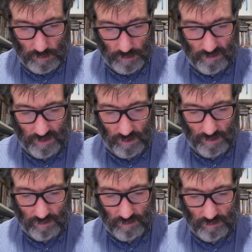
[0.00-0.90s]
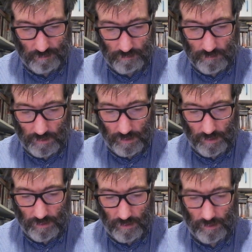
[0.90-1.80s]
Angelish.
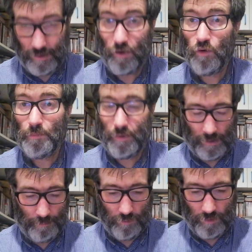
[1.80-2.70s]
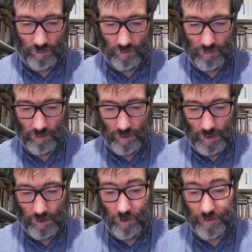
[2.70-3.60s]
I hope I pronounce
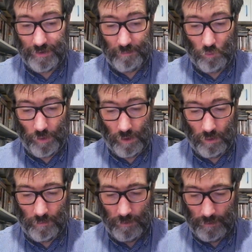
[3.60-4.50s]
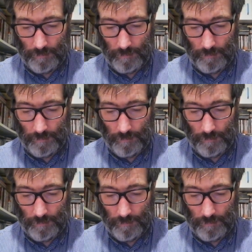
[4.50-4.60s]
your name well.